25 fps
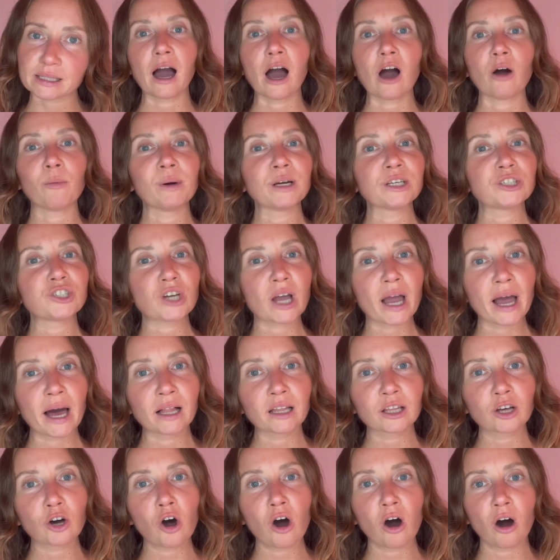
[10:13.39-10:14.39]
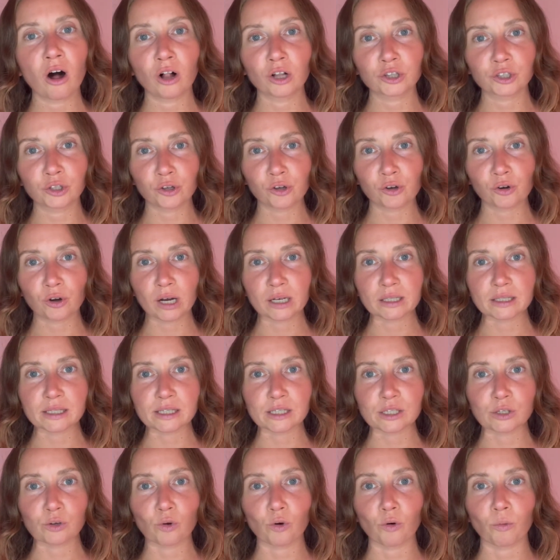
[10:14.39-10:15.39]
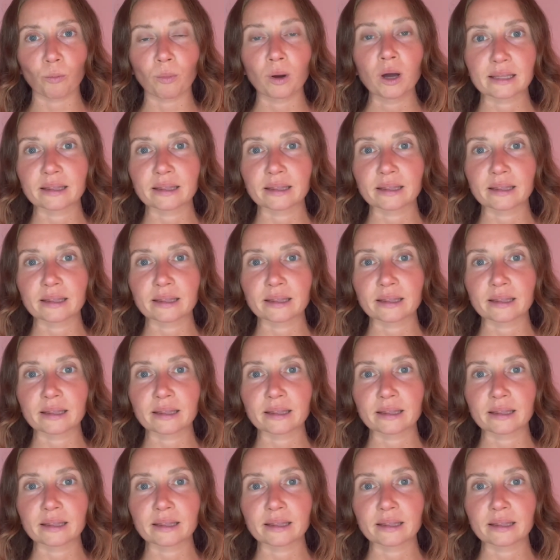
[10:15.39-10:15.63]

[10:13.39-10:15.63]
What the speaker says: How much alcohol do you consume?